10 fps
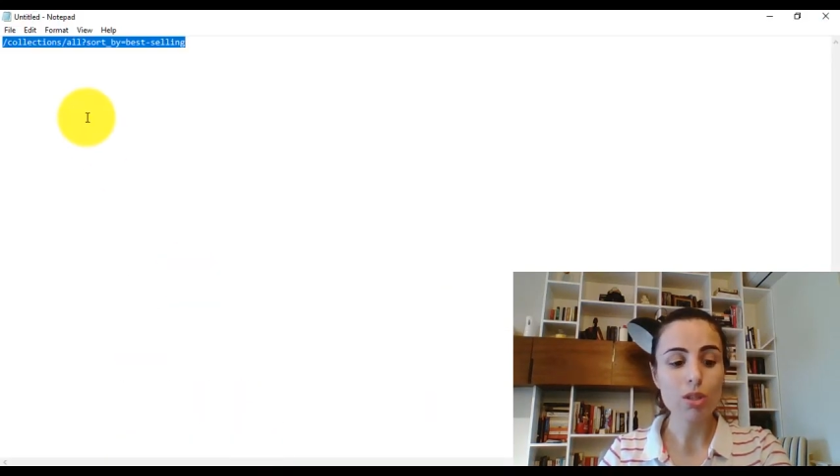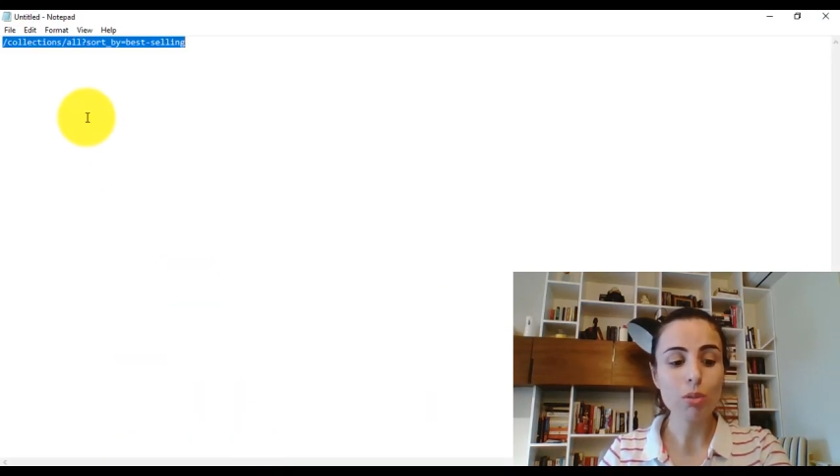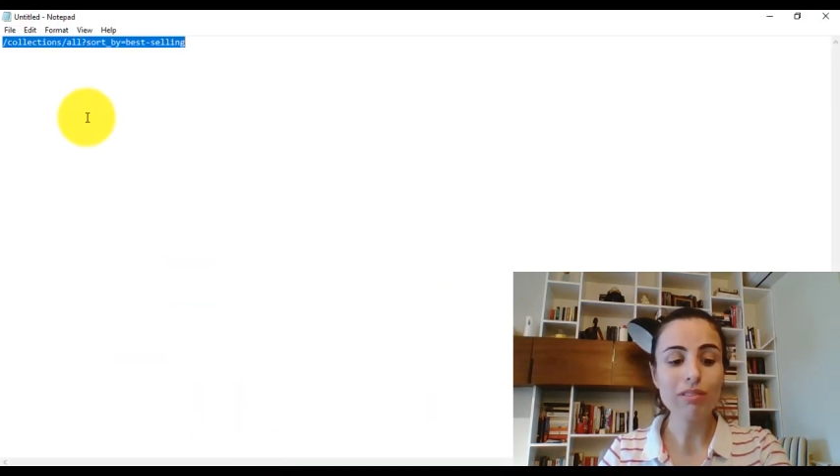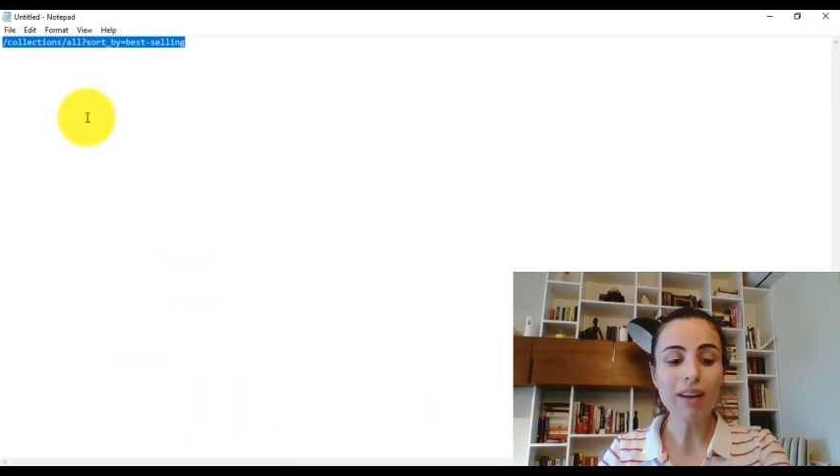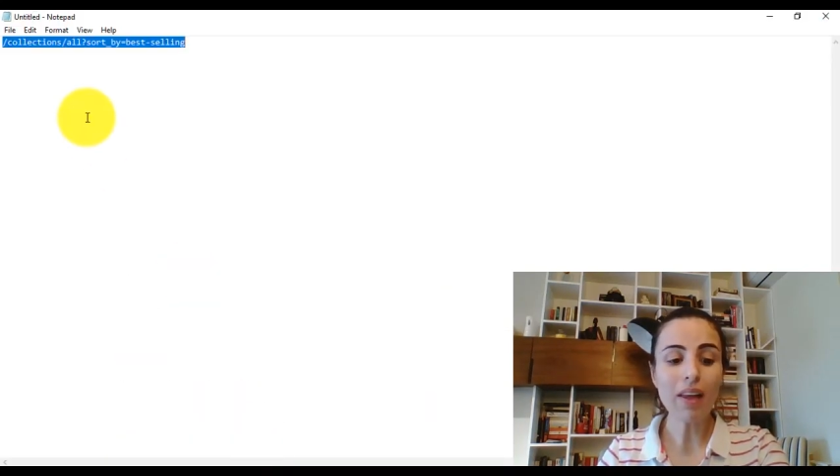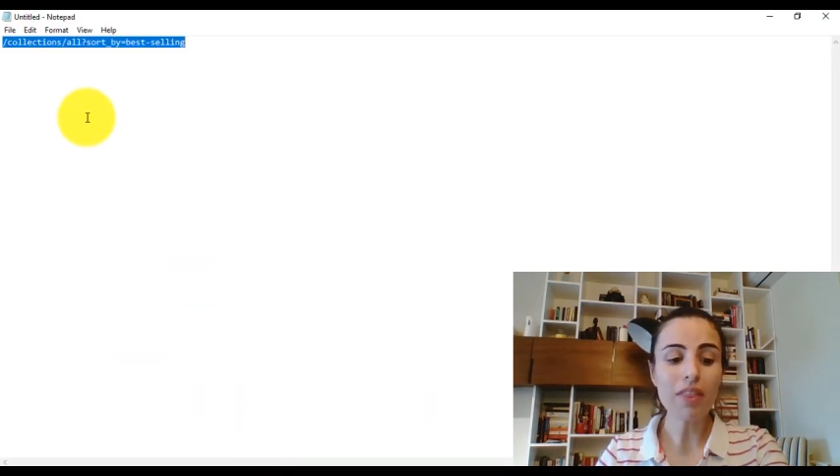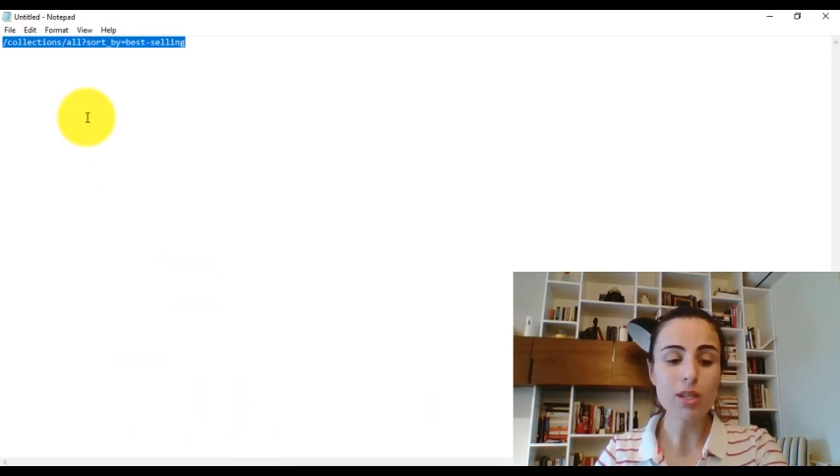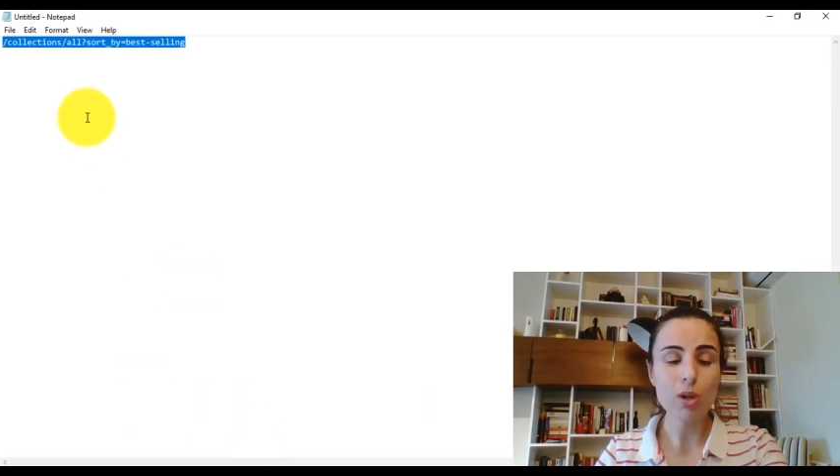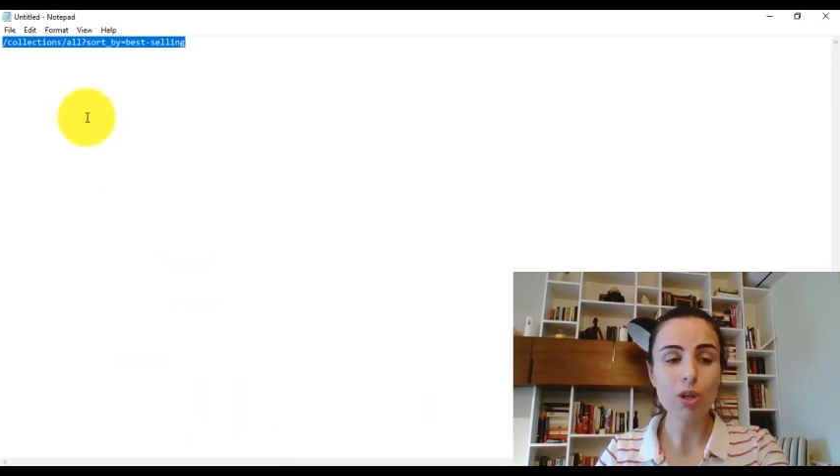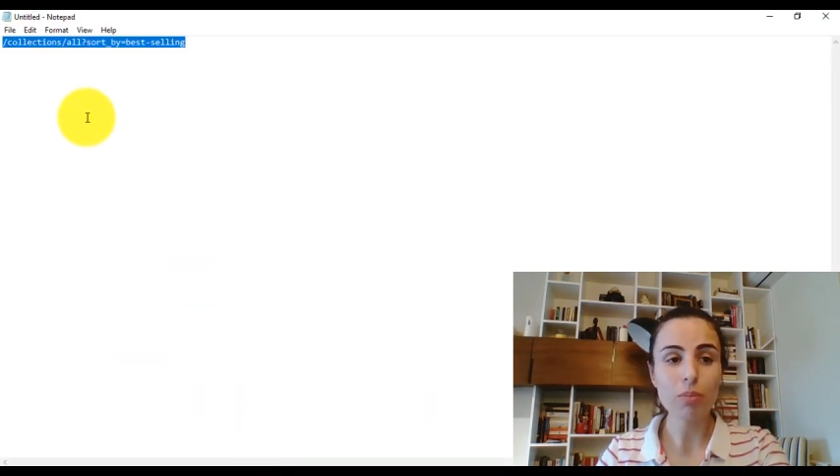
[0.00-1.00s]
You will find this
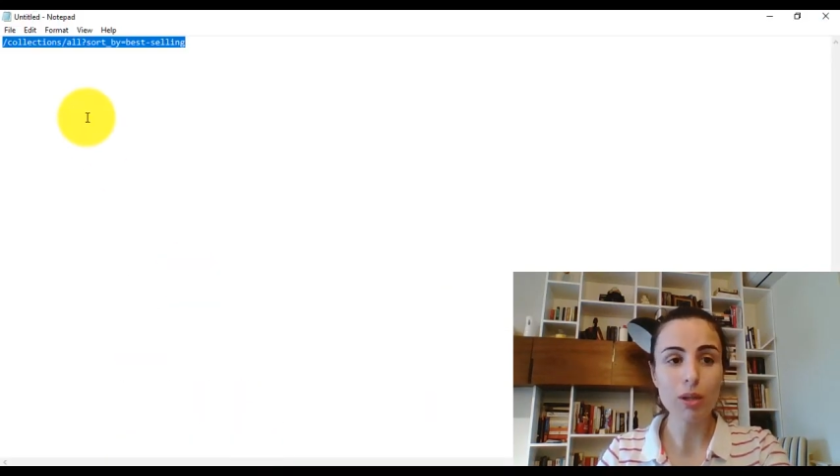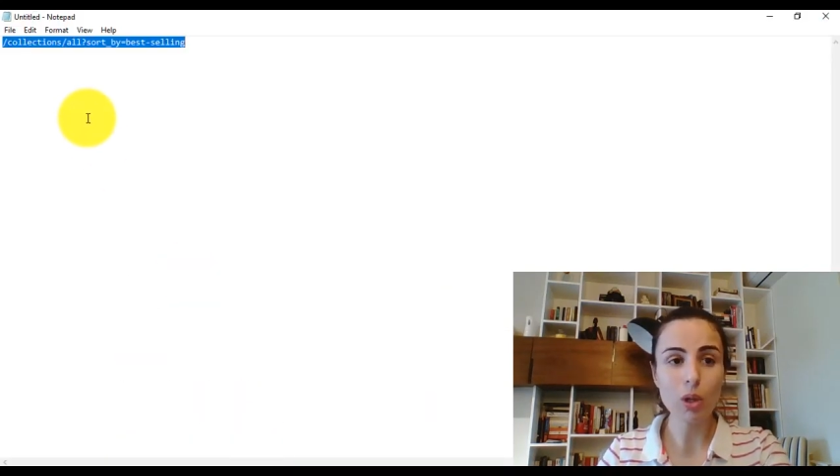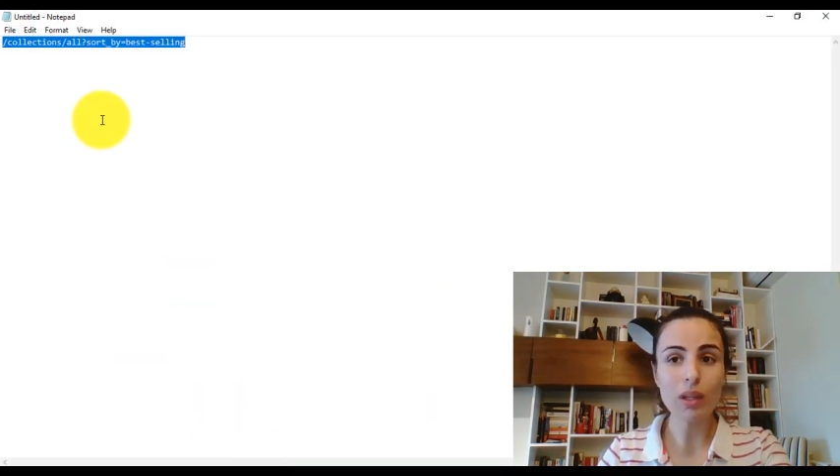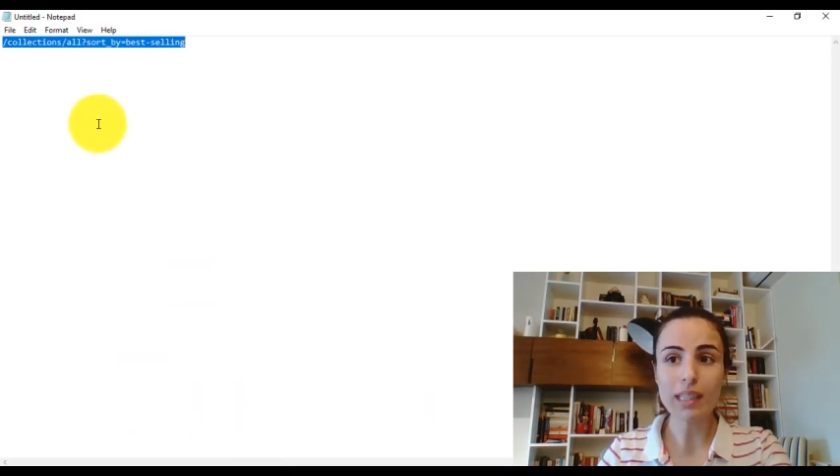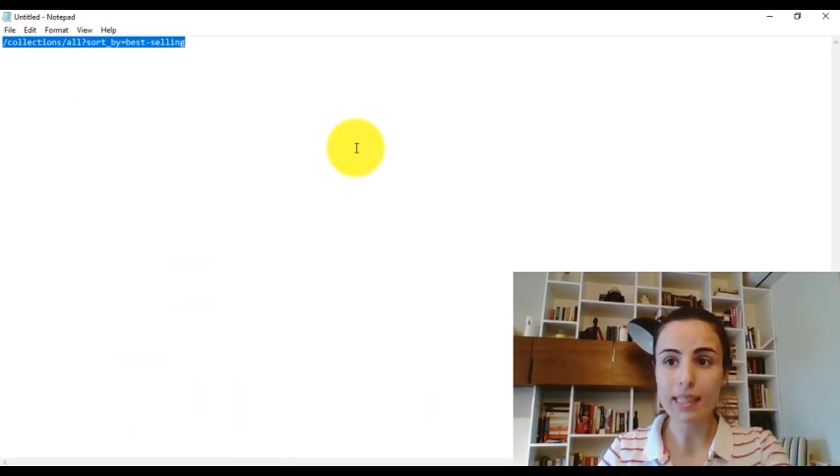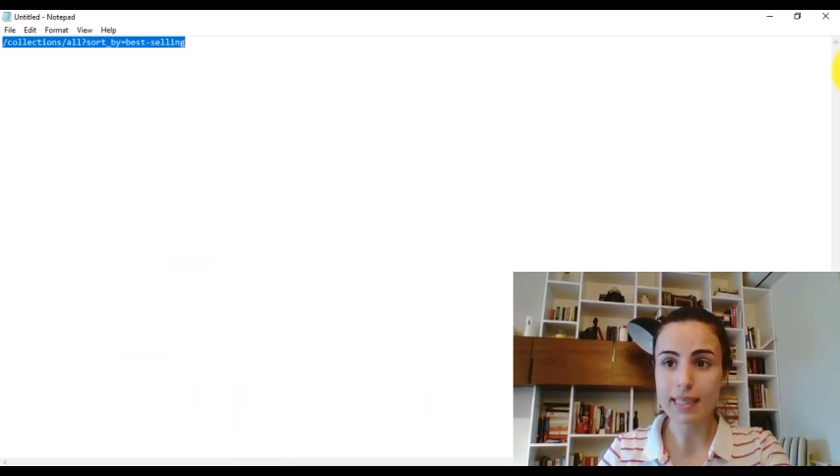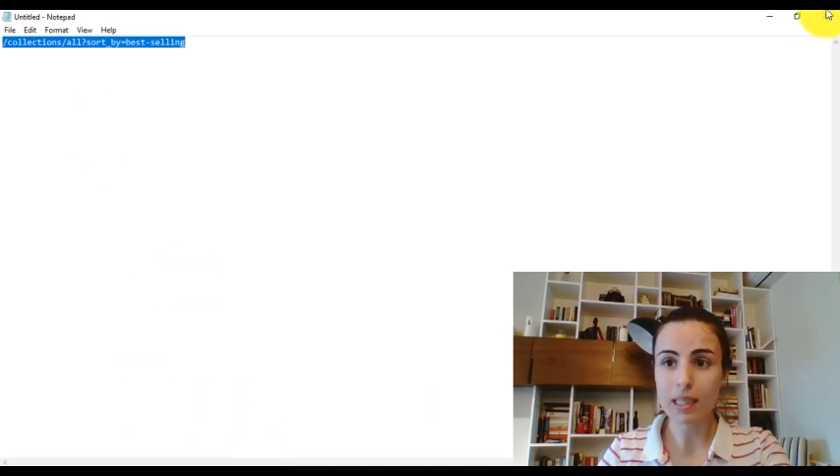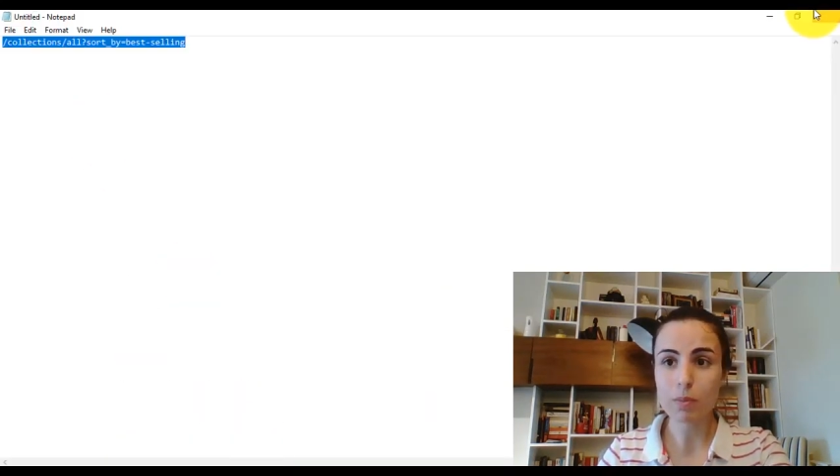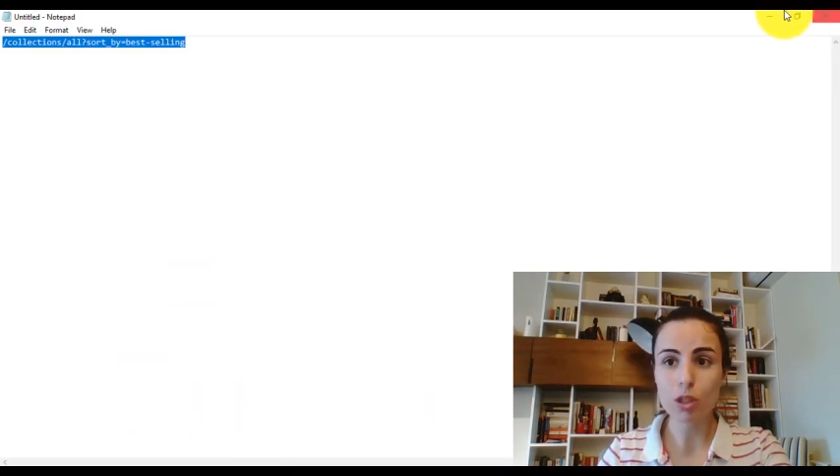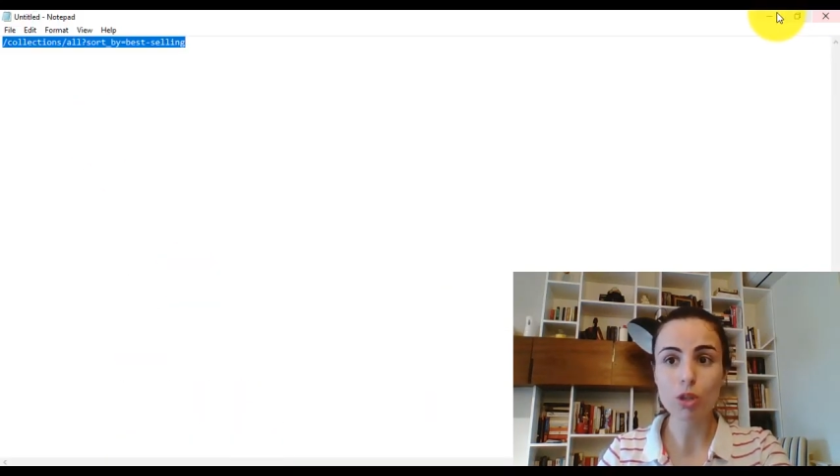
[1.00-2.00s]
code below in the
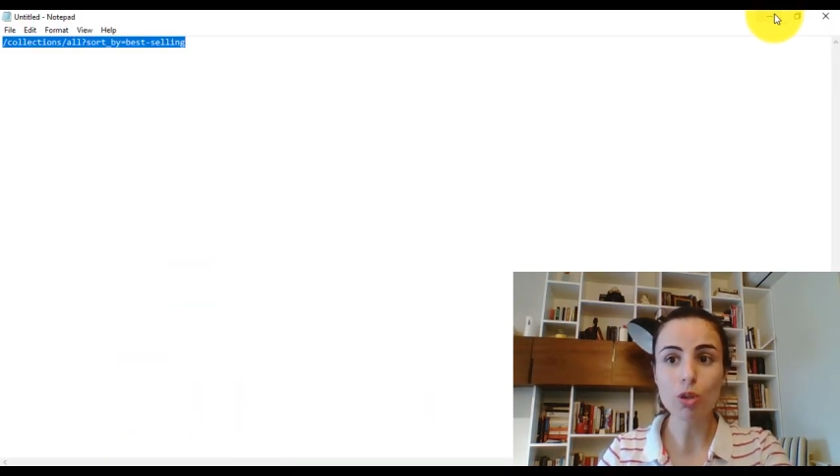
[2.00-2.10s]
description,